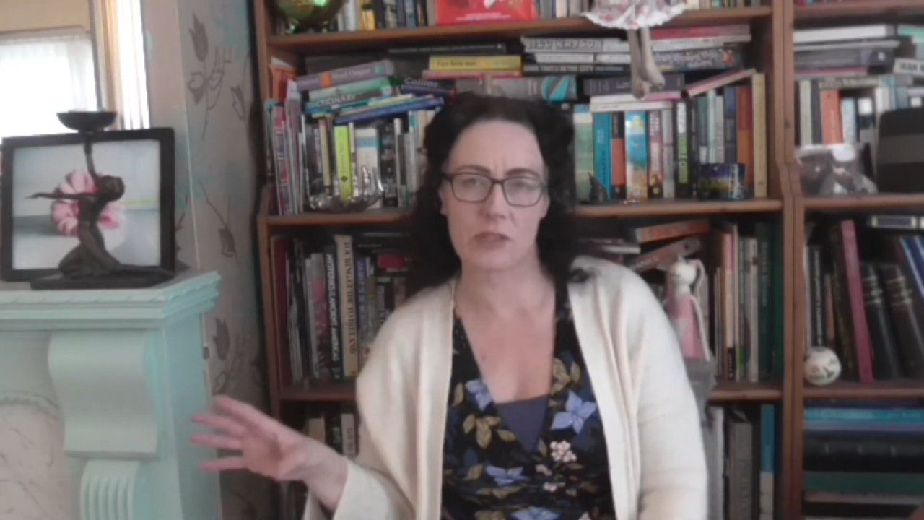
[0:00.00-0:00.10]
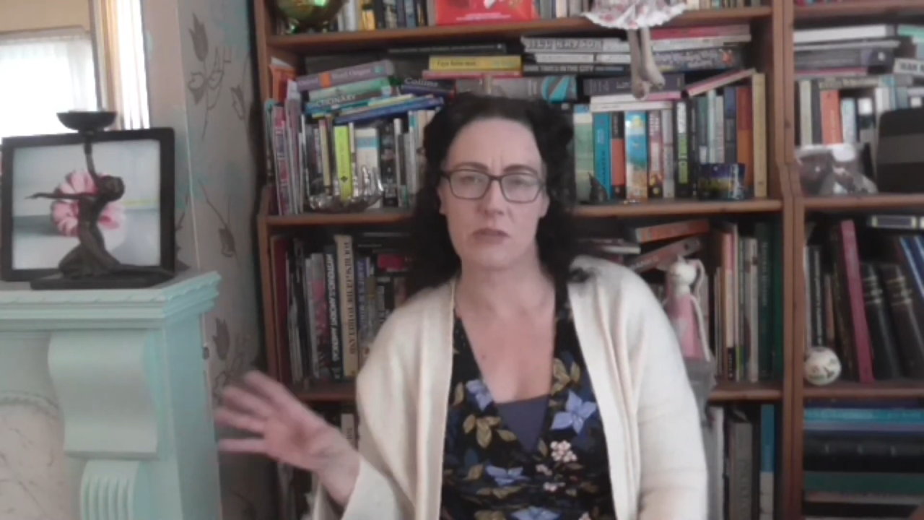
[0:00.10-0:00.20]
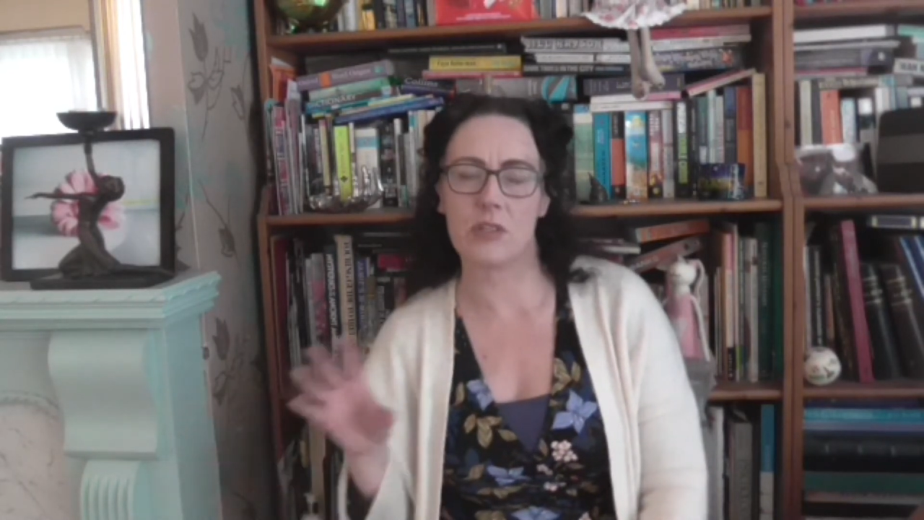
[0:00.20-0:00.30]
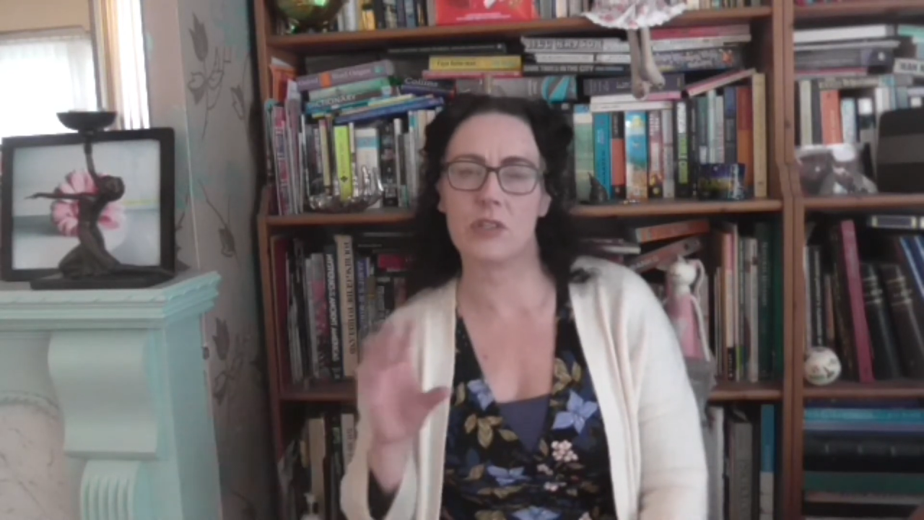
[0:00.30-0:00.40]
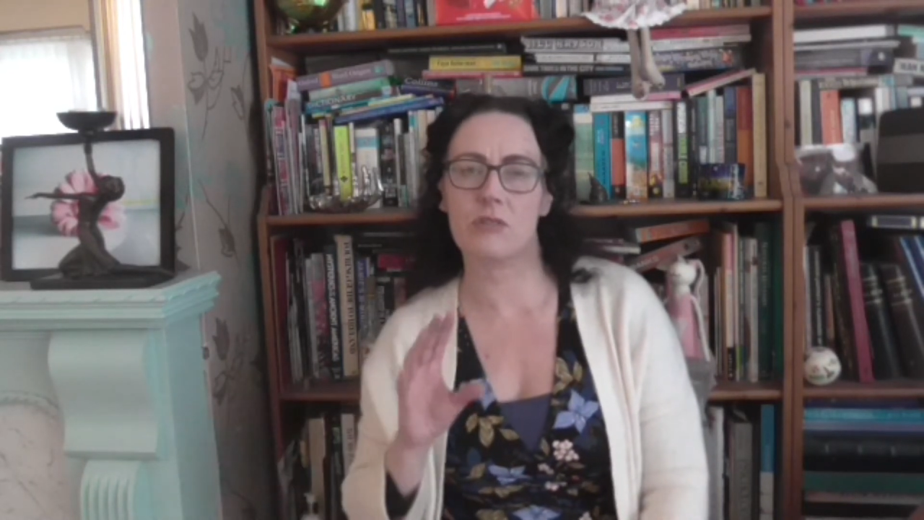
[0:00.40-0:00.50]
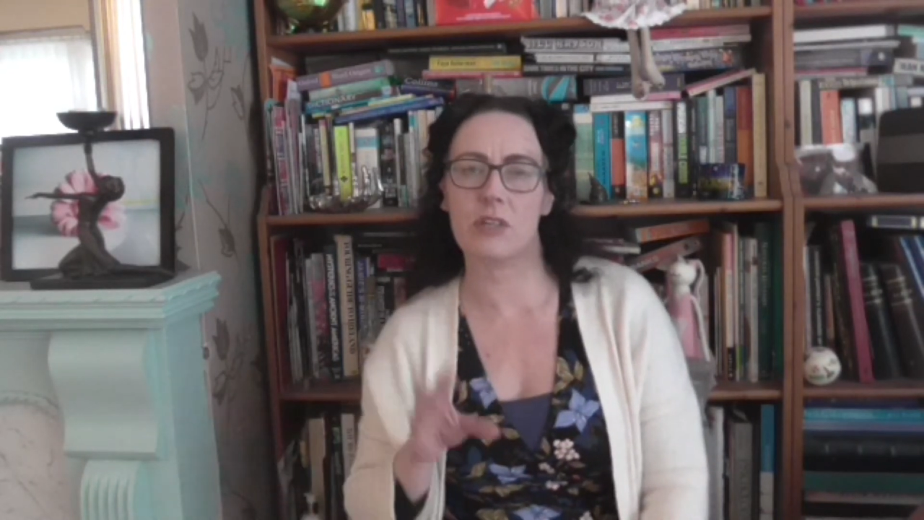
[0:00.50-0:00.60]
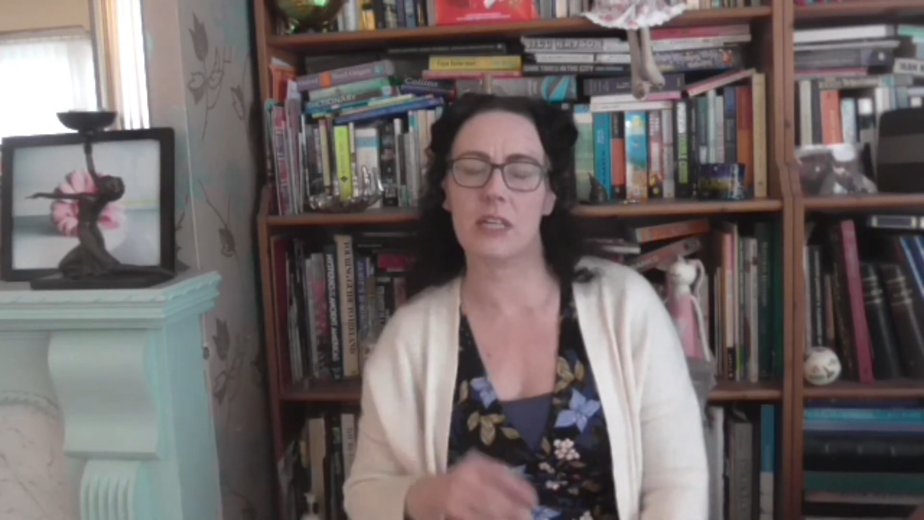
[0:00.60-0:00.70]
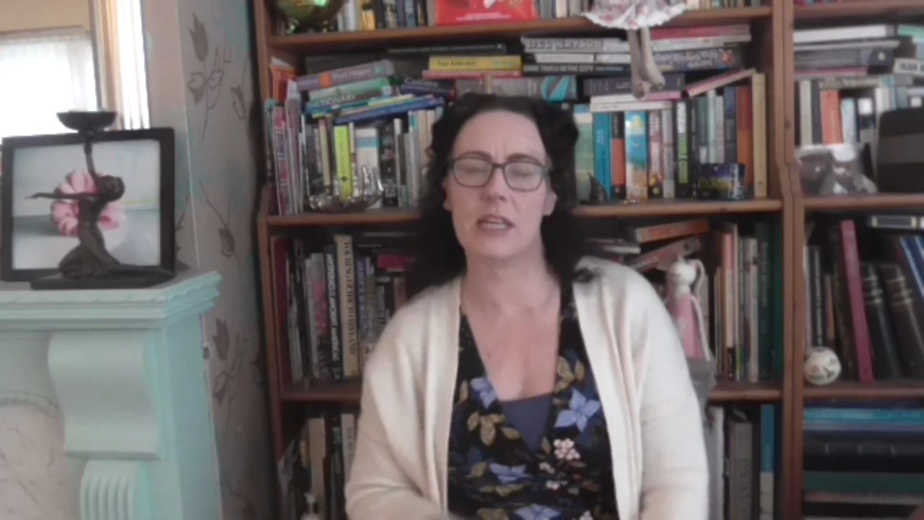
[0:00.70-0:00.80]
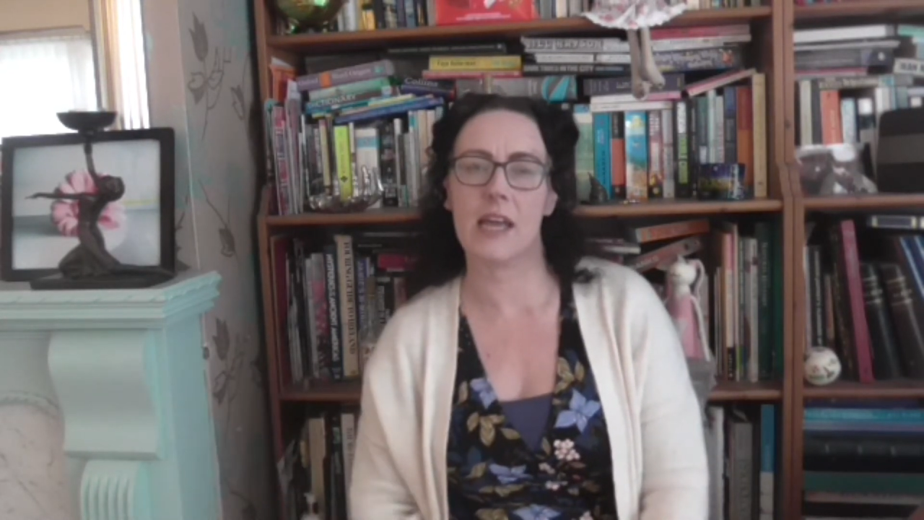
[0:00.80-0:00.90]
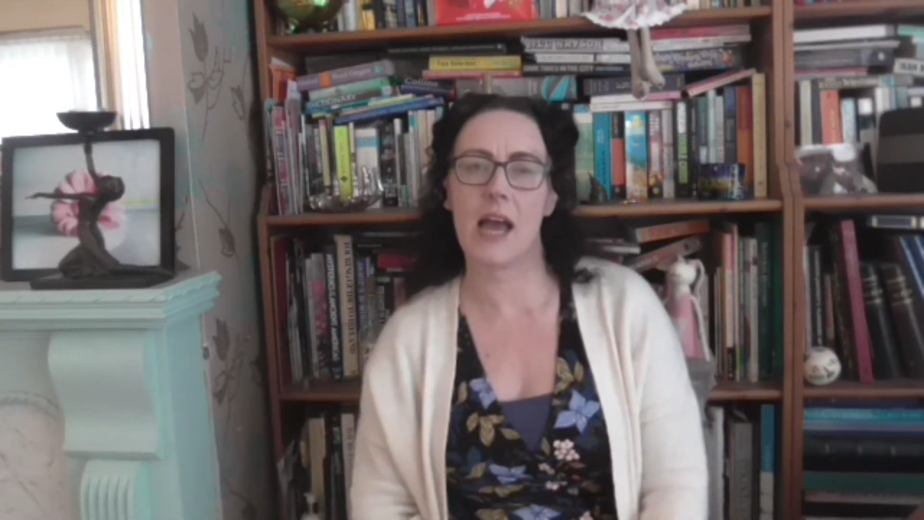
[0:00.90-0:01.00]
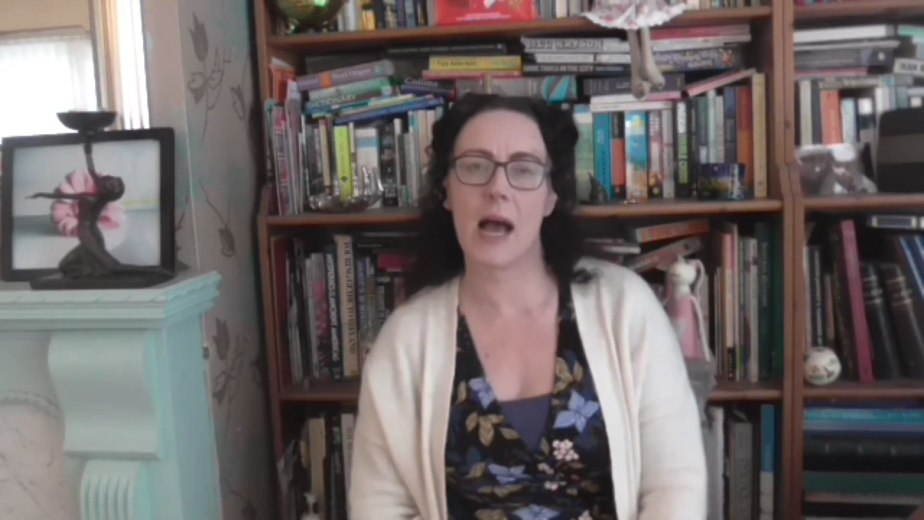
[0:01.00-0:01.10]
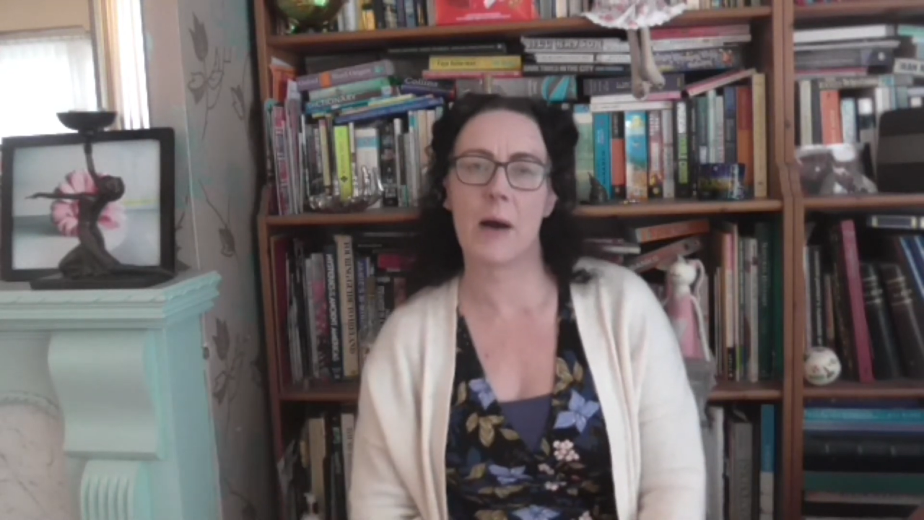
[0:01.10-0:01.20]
so you should really,